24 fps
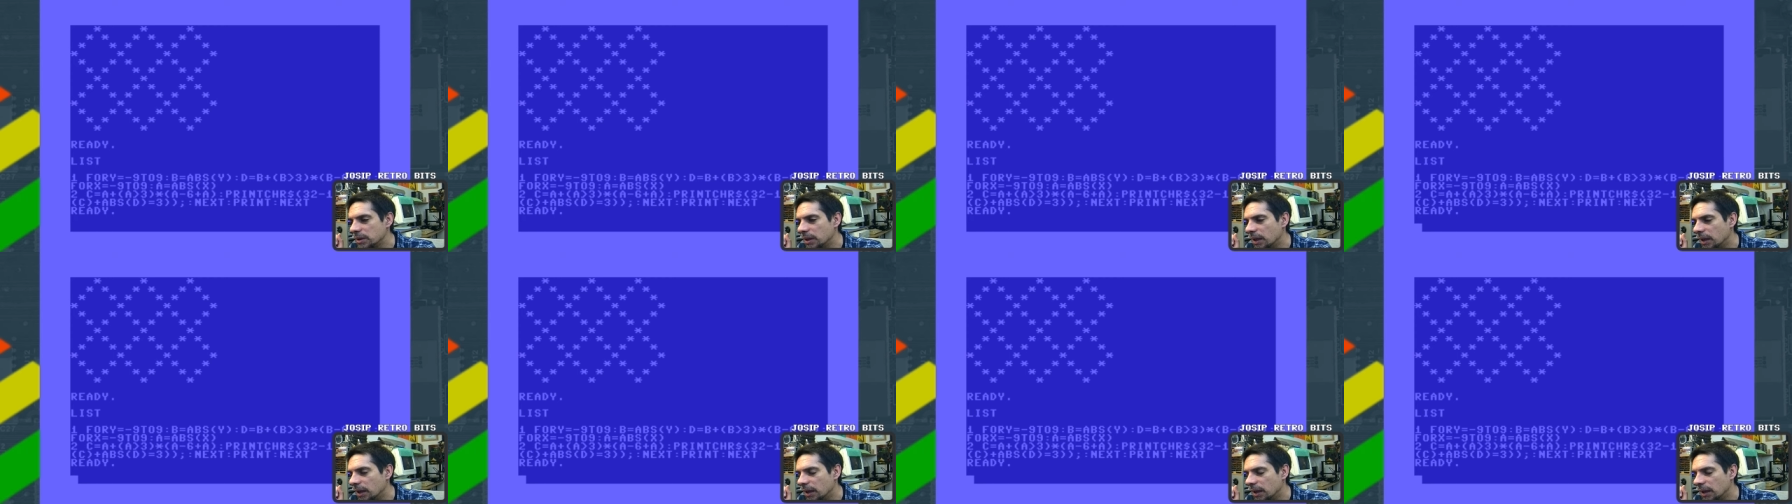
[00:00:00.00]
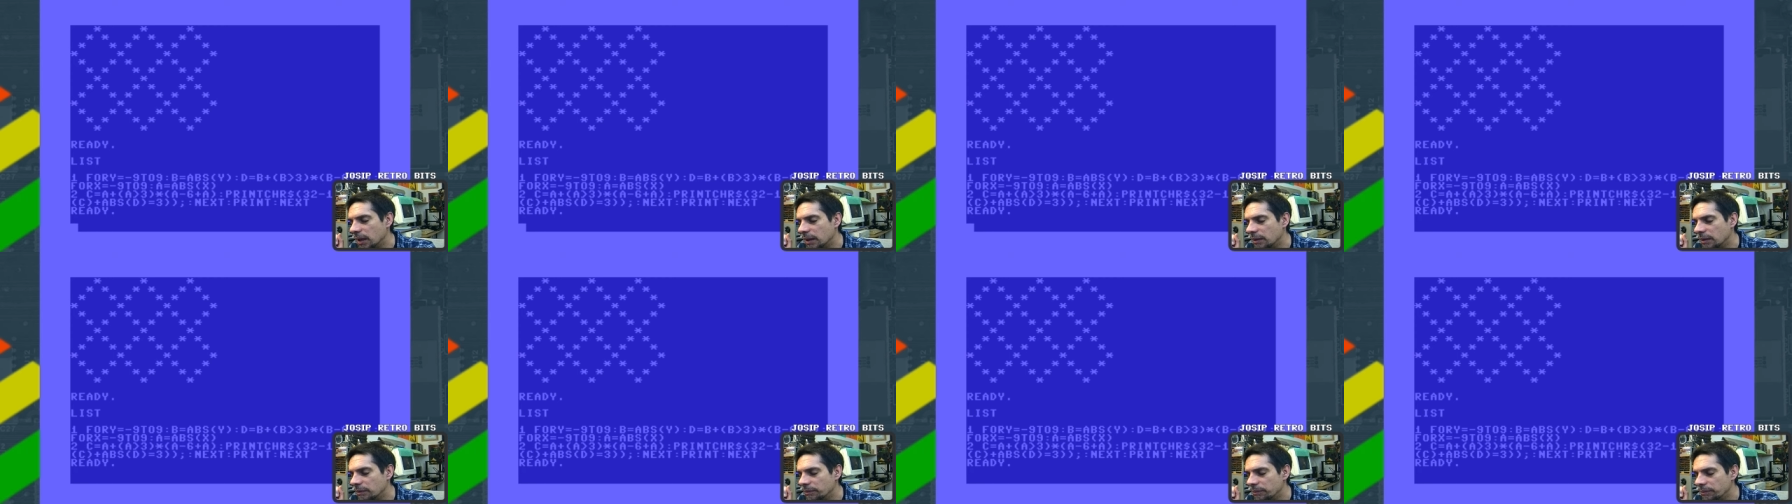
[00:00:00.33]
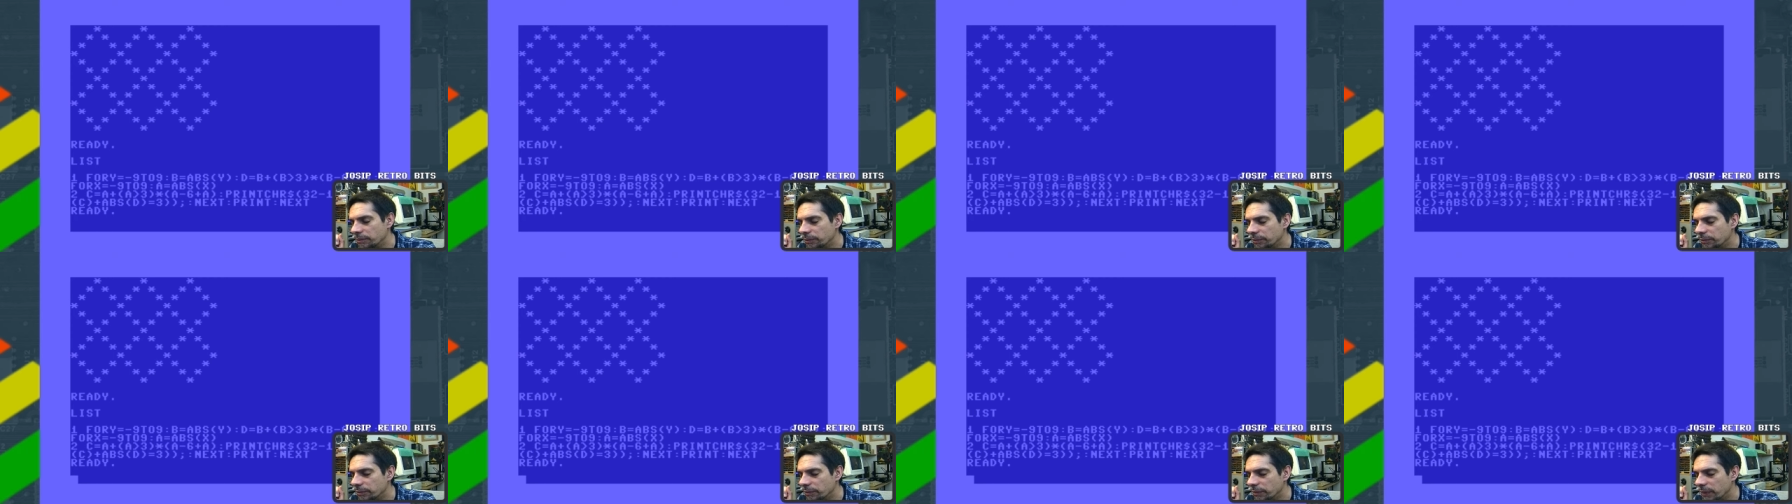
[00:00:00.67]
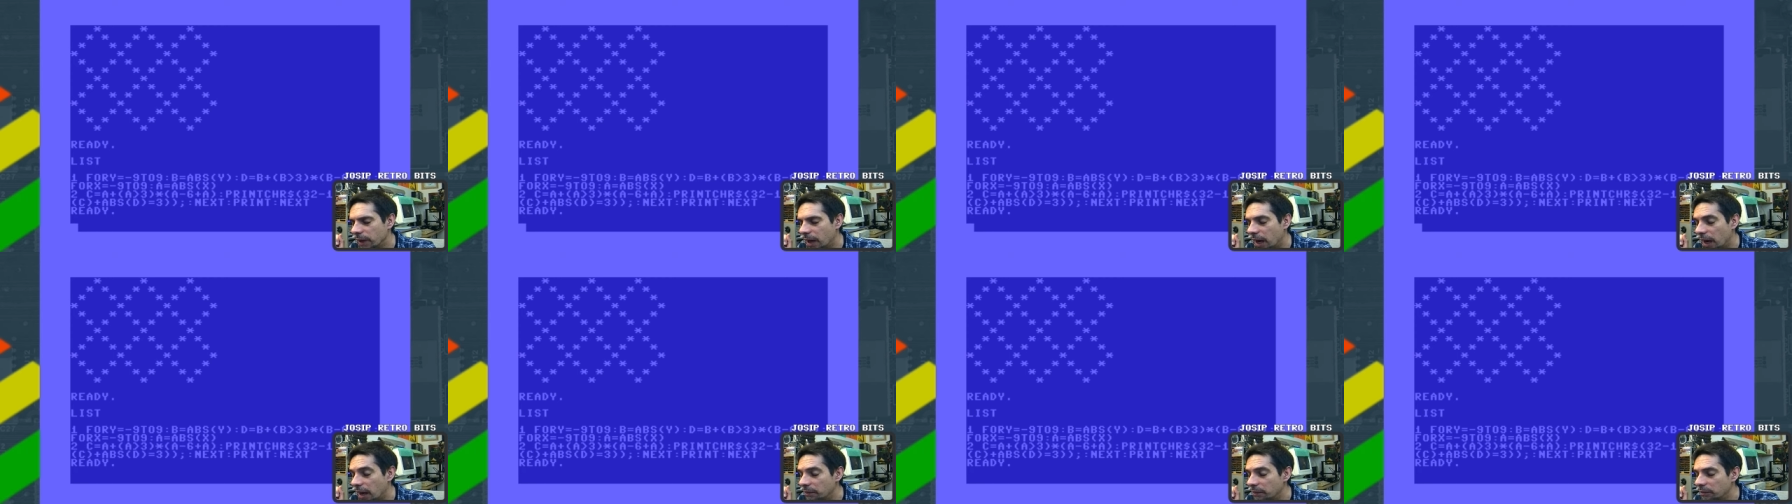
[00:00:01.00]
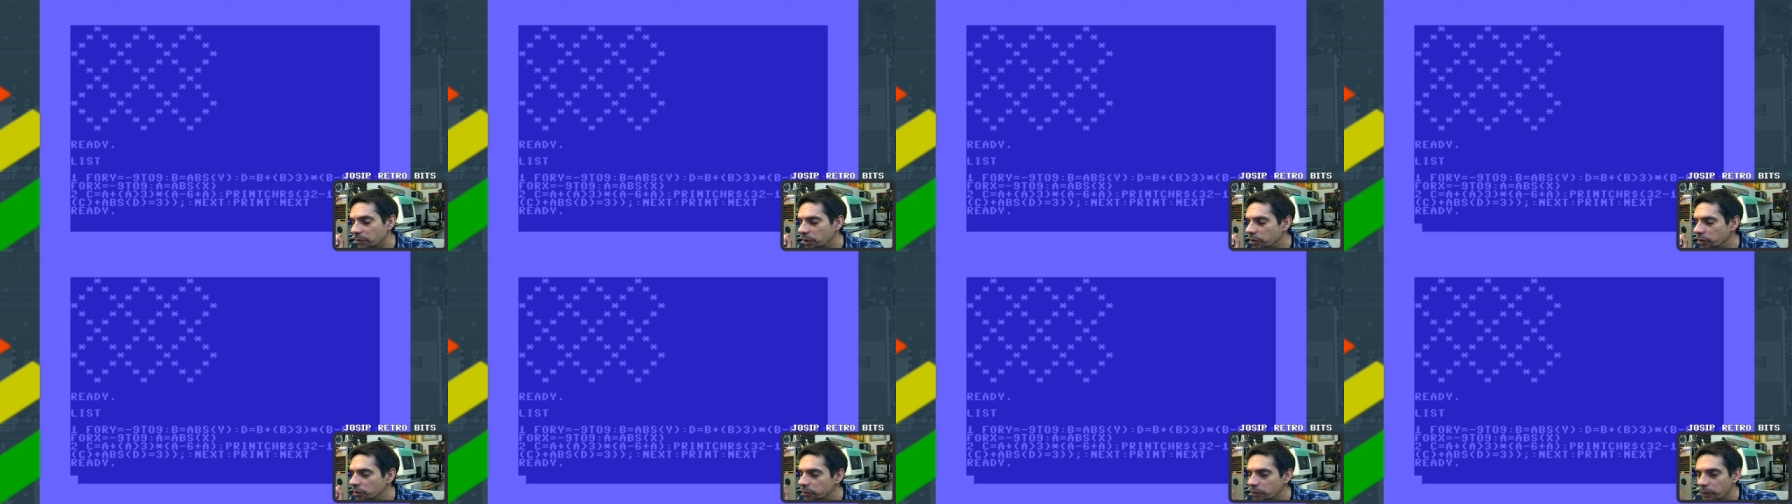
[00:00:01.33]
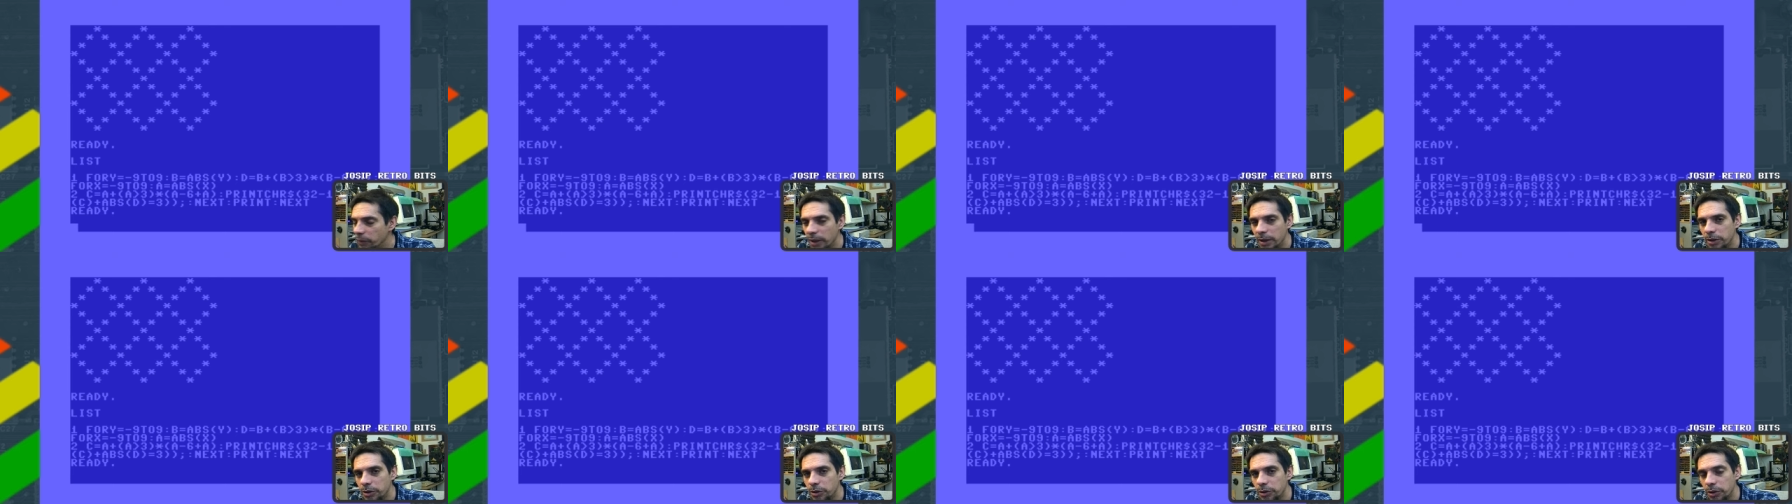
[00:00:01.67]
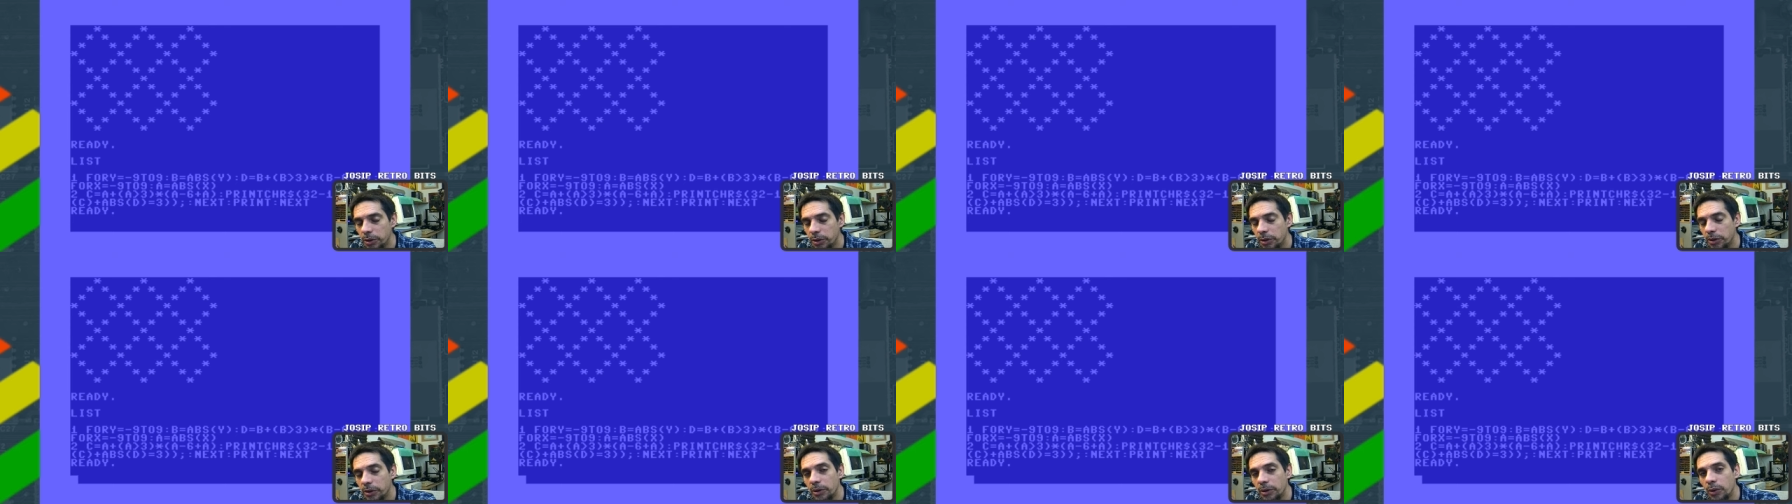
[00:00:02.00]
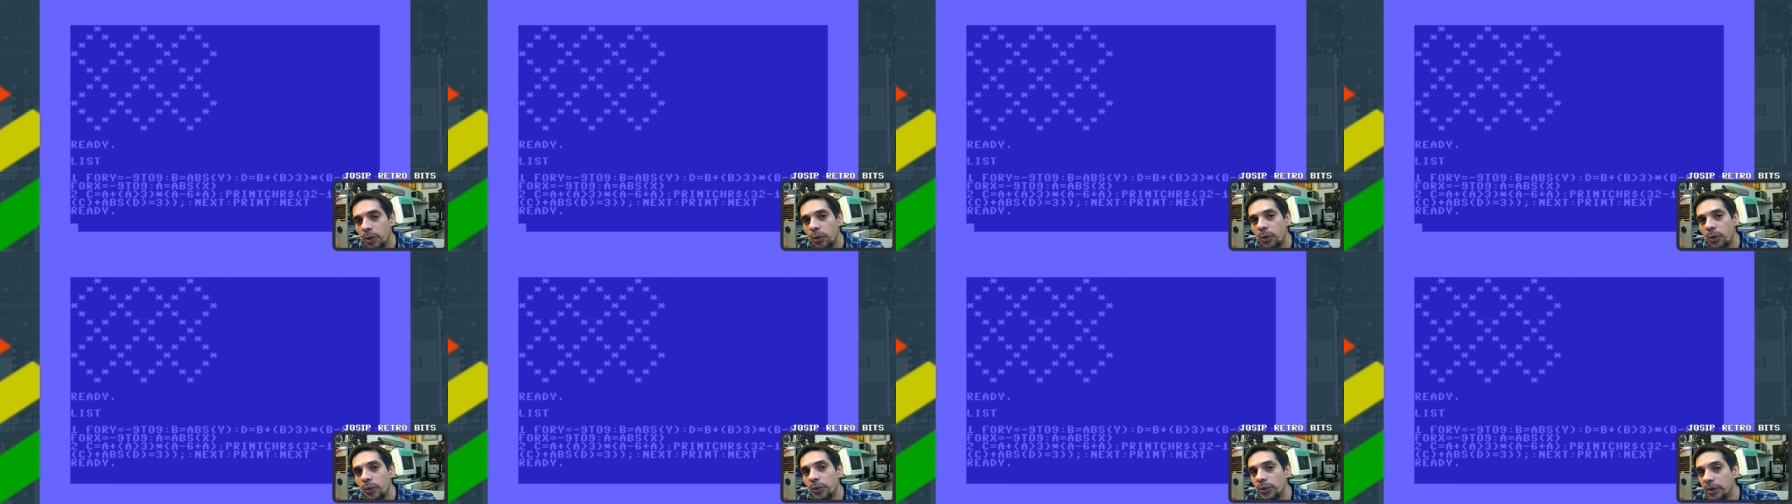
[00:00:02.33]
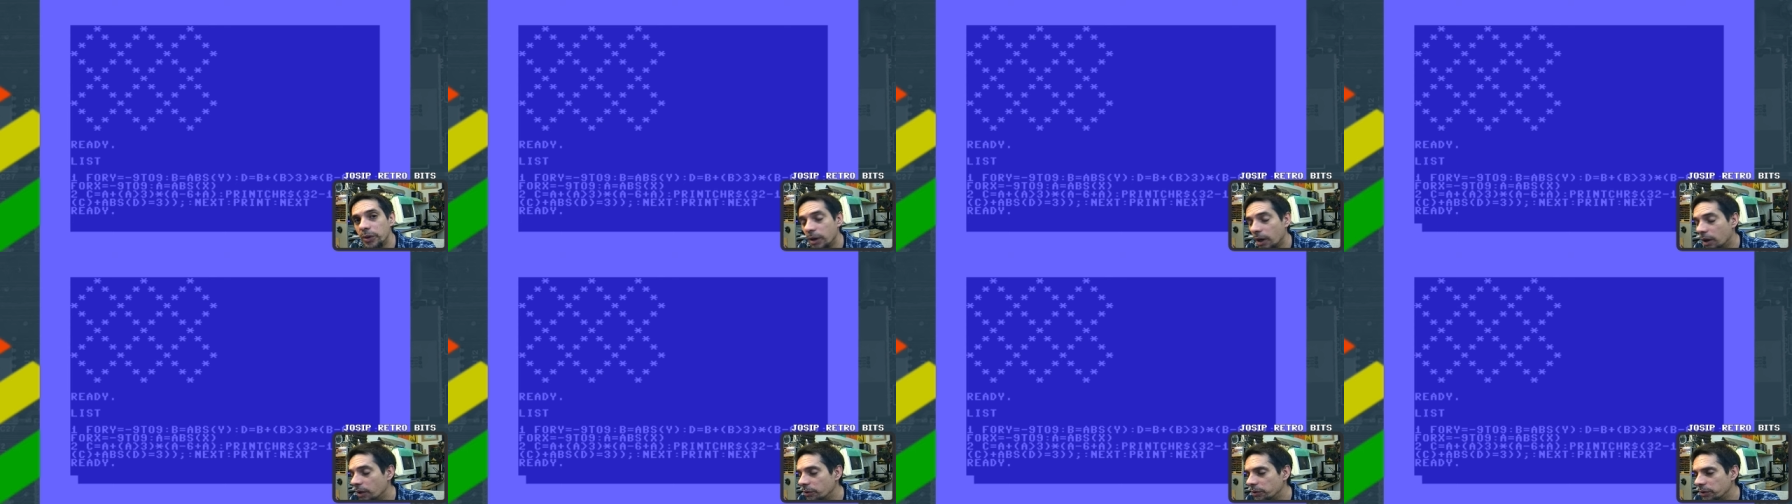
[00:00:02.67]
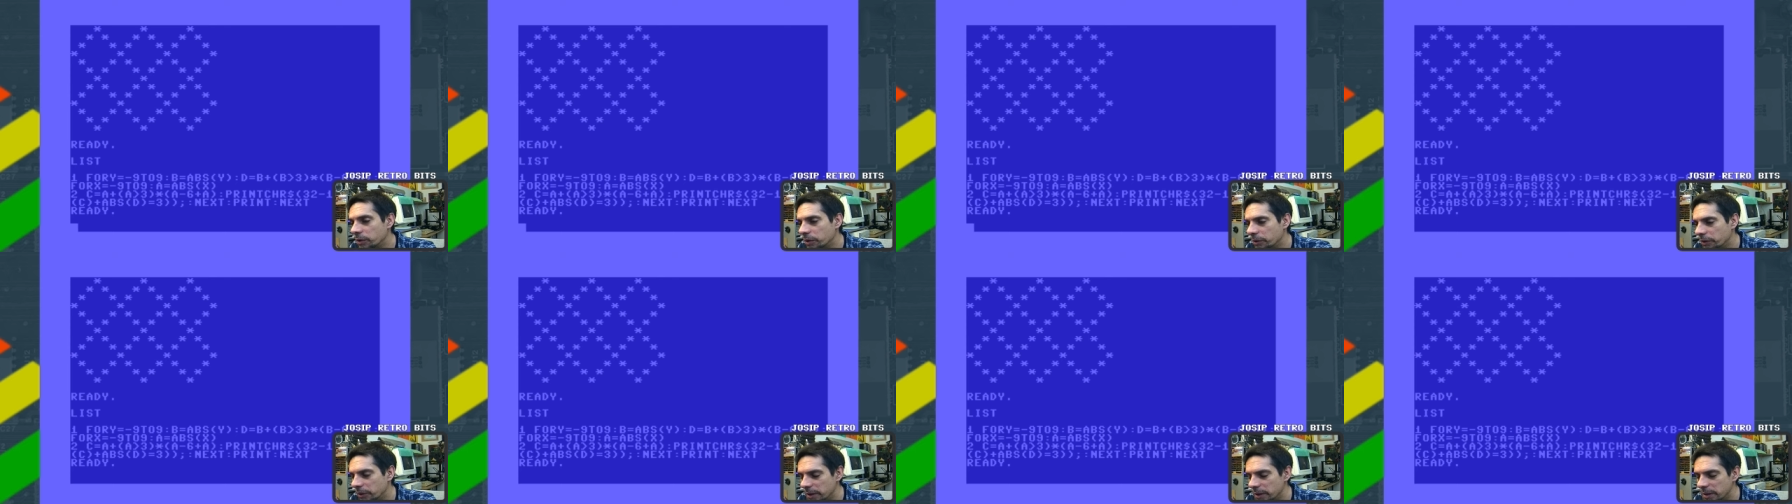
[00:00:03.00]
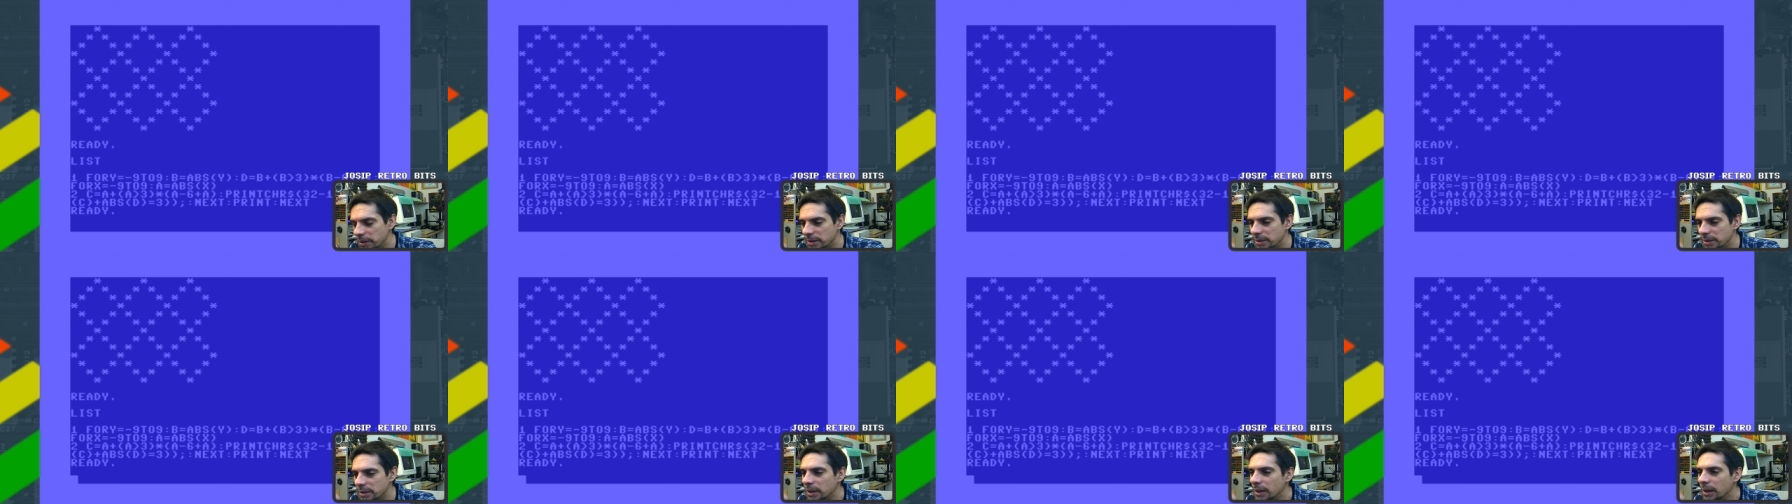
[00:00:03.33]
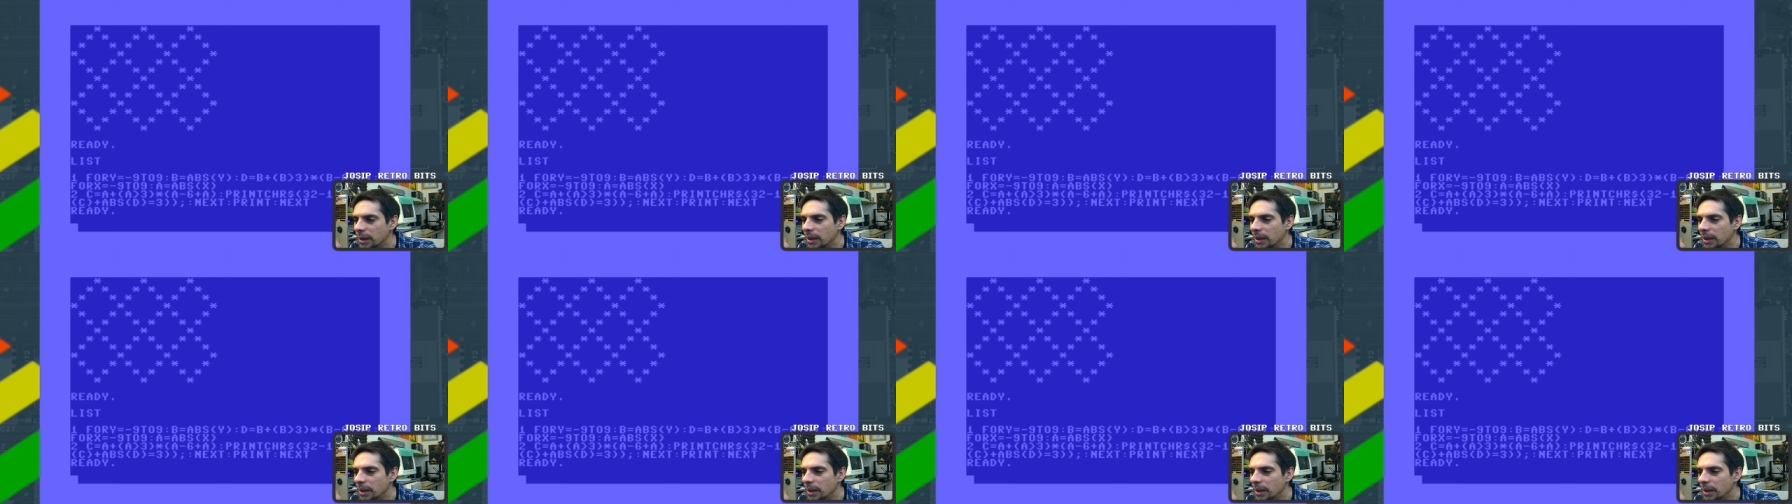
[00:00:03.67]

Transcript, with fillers: Um, I'm not really sure who the author is.